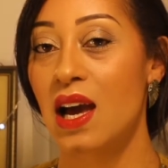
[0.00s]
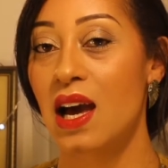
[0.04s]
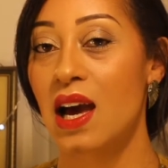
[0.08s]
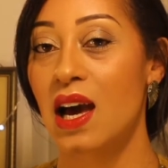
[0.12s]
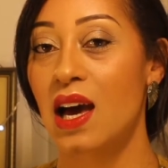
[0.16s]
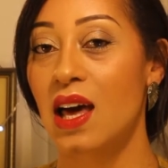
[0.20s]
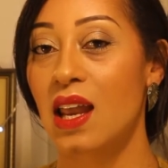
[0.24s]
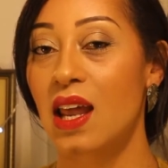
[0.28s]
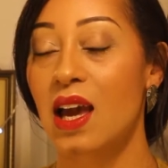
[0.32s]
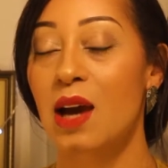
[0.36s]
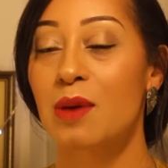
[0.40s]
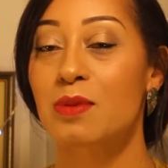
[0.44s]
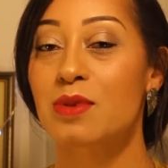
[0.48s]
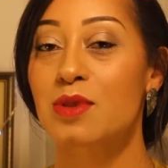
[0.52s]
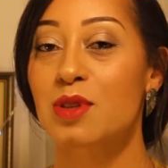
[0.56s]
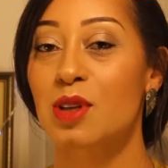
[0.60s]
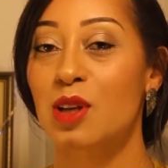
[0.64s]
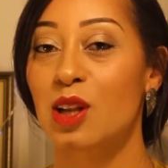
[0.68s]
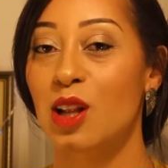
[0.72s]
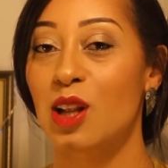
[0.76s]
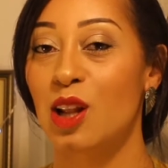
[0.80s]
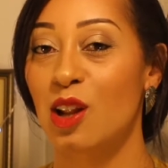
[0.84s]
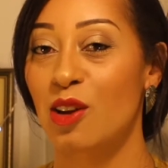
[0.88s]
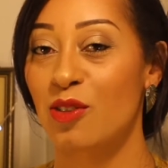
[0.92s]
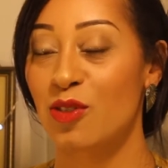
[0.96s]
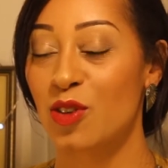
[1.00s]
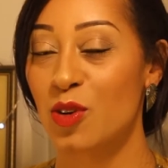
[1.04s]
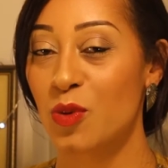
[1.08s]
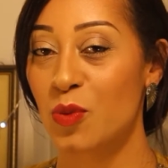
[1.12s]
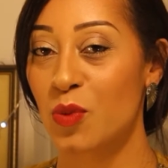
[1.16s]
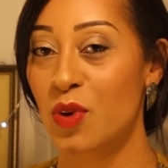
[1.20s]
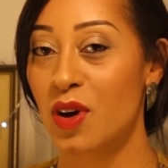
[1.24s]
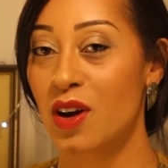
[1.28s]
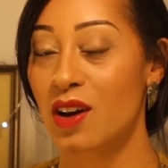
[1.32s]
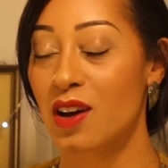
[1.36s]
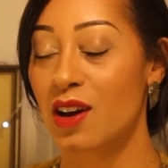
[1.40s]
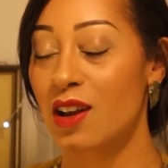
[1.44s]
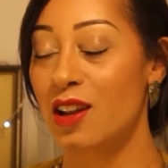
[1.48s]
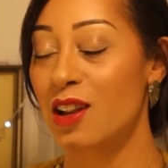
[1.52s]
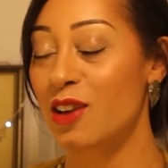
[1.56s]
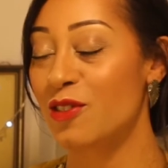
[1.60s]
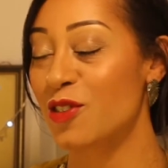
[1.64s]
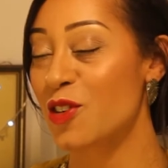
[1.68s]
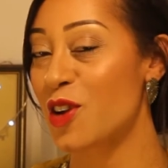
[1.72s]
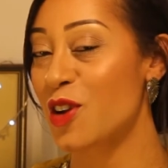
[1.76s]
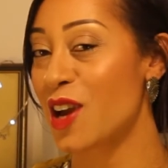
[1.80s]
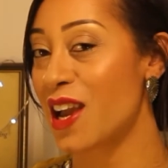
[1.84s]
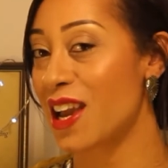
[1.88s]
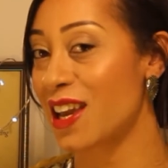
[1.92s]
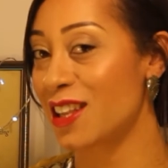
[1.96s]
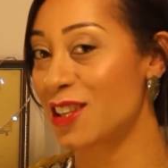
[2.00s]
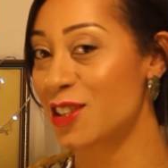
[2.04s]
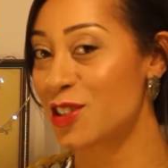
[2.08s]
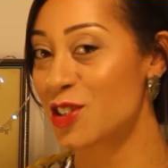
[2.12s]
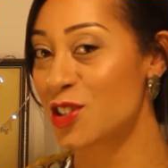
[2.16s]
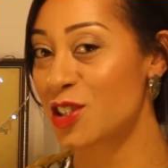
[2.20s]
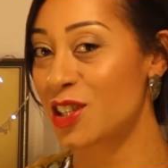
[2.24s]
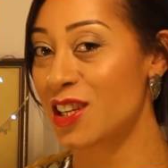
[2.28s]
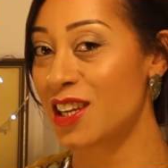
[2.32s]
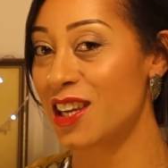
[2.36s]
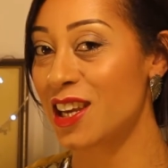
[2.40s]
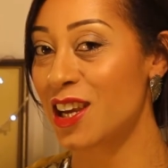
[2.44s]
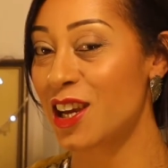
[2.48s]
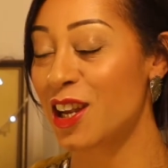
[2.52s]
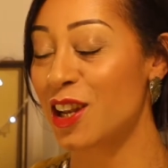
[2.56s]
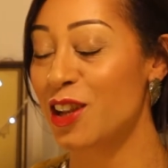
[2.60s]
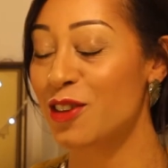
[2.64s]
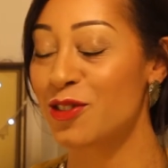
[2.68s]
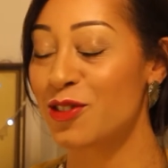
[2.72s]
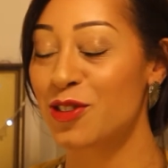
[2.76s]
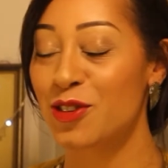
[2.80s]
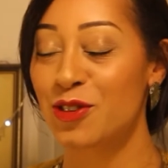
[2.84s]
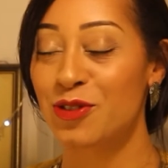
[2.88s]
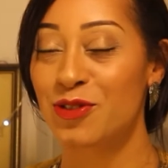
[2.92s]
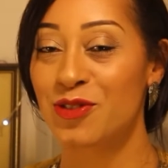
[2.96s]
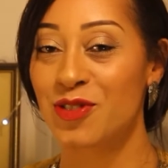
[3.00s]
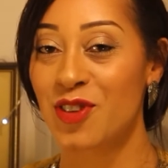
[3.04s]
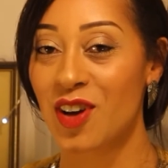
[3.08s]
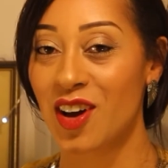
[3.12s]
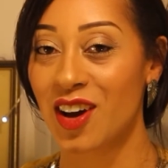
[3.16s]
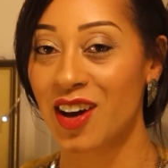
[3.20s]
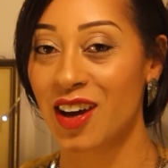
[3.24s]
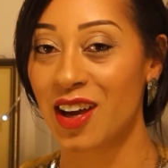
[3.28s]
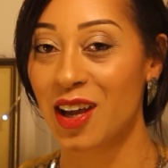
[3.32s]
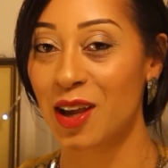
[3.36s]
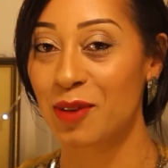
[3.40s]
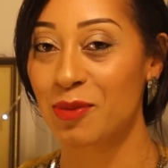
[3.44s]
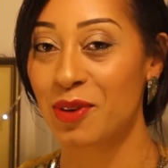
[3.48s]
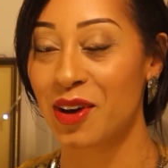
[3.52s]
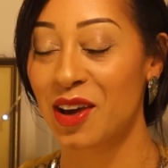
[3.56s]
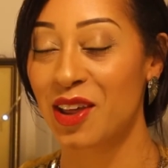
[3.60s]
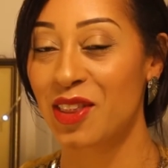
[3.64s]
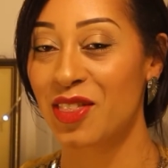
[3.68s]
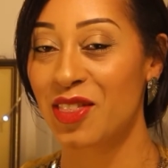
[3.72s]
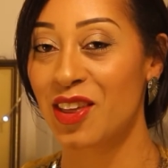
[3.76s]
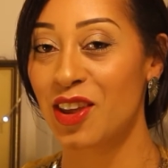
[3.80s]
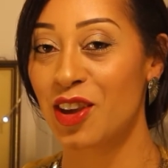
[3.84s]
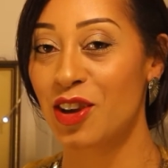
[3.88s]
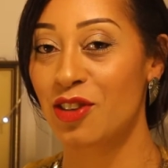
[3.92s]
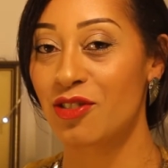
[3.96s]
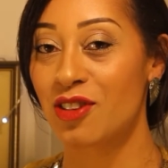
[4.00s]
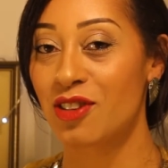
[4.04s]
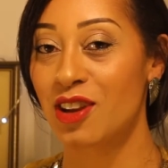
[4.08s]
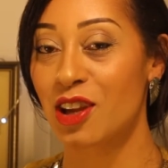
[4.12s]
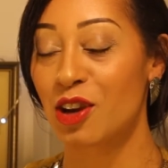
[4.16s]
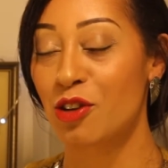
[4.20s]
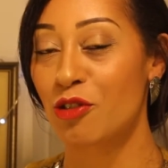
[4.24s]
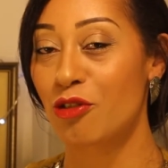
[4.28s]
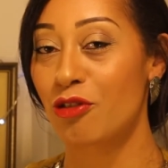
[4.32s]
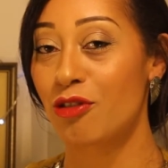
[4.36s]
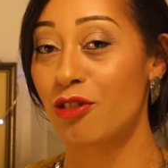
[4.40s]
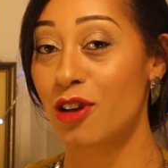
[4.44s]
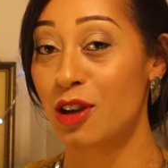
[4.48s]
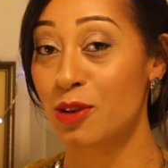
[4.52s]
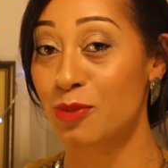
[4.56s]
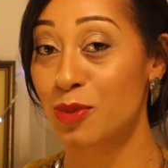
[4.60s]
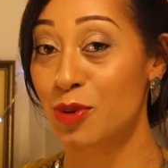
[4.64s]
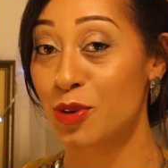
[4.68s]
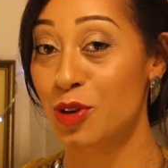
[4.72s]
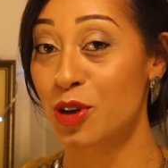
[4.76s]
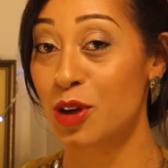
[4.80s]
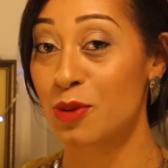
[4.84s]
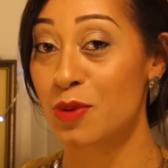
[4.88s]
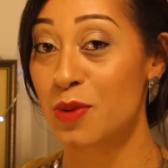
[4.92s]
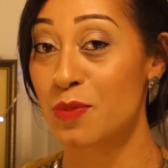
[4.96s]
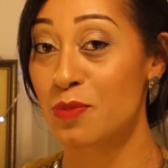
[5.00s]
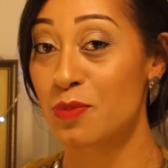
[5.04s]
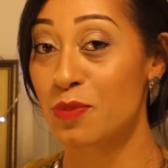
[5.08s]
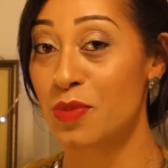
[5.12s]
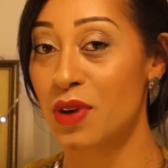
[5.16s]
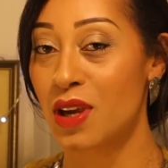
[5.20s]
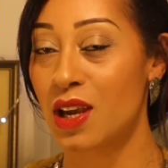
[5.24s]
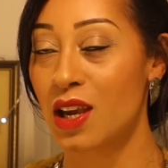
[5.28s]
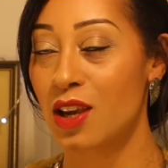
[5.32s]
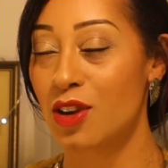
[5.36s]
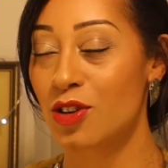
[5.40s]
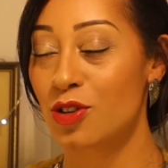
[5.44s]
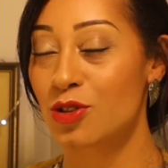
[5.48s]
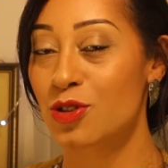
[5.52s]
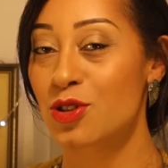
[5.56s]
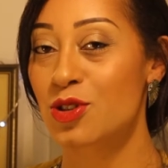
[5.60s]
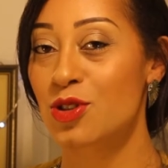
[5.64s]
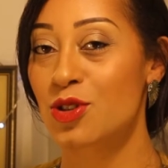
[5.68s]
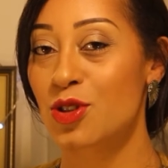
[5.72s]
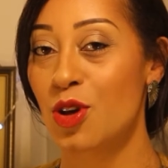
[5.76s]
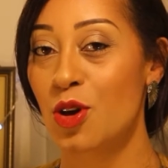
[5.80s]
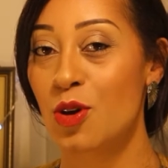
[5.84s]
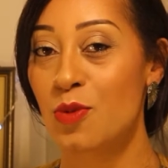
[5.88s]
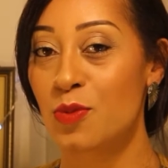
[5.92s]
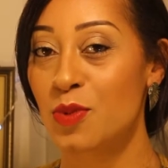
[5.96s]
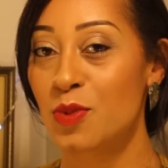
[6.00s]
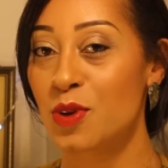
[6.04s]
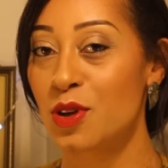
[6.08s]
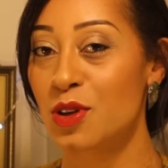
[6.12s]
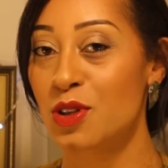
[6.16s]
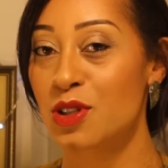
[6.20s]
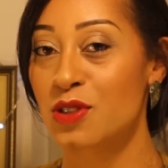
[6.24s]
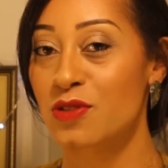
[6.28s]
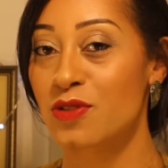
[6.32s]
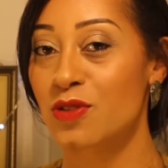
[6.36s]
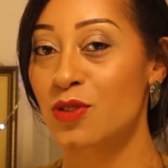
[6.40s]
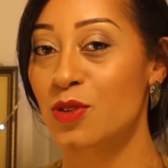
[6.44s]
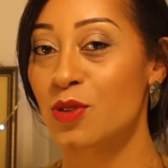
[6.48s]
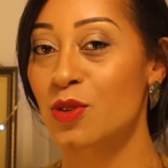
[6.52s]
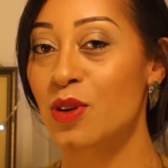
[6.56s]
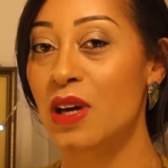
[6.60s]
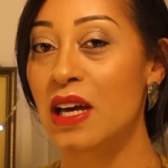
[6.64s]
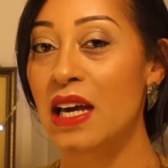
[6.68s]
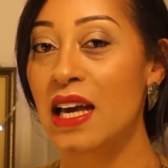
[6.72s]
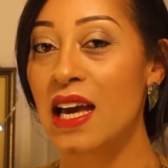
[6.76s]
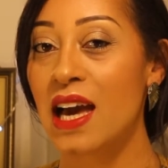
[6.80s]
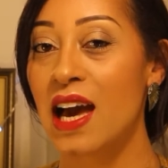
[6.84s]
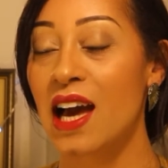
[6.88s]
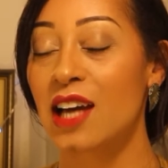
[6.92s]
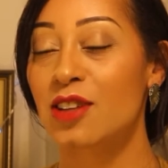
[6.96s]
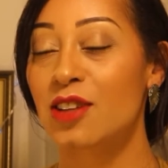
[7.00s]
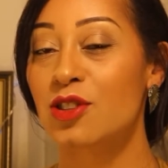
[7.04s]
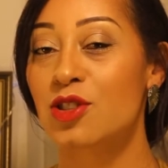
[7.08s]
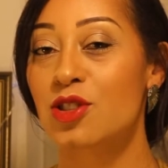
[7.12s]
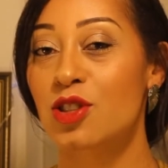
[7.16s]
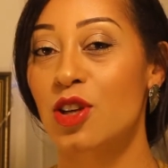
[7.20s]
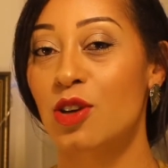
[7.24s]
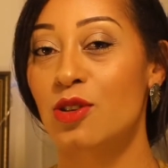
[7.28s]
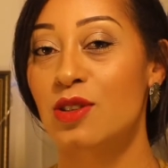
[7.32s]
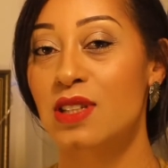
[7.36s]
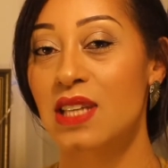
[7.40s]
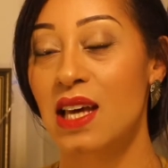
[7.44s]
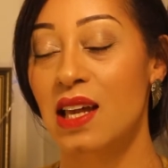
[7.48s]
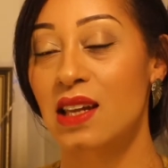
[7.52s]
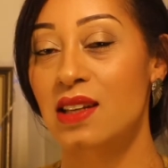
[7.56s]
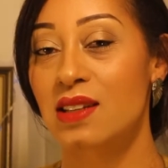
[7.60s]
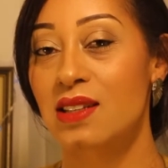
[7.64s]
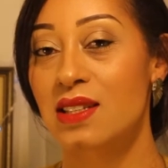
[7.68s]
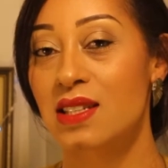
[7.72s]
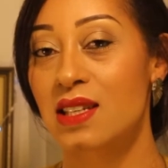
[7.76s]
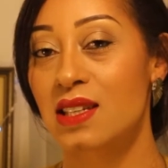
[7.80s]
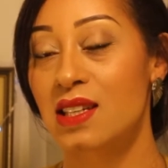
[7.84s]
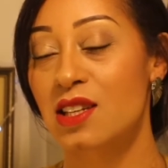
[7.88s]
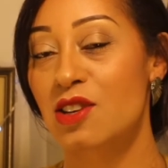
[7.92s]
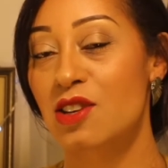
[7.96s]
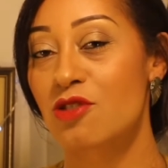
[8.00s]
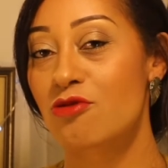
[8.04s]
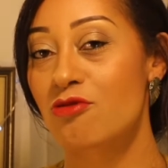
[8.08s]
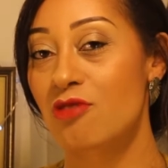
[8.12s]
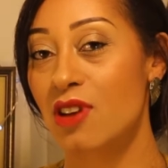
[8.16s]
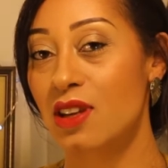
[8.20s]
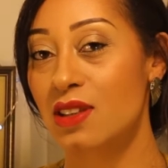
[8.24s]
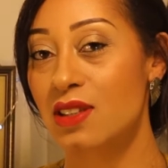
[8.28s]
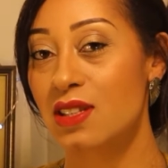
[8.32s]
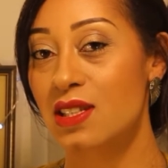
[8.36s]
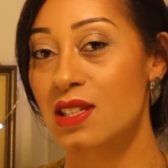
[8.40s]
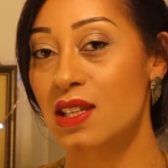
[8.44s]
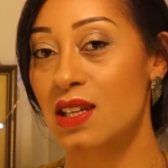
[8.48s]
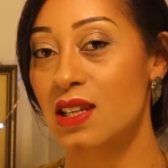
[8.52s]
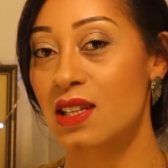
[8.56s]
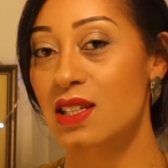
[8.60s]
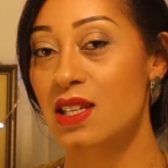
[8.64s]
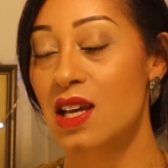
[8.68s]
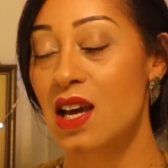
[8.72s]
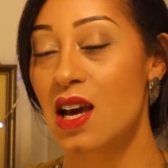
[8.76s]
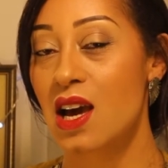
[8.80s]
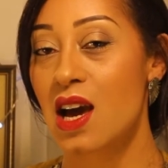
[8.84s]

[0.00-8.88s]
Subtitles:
and I absolutely love your work. I love your energy, I love your vibe. I think you're an incredible human being. You're so beautiful and so talented, and granted,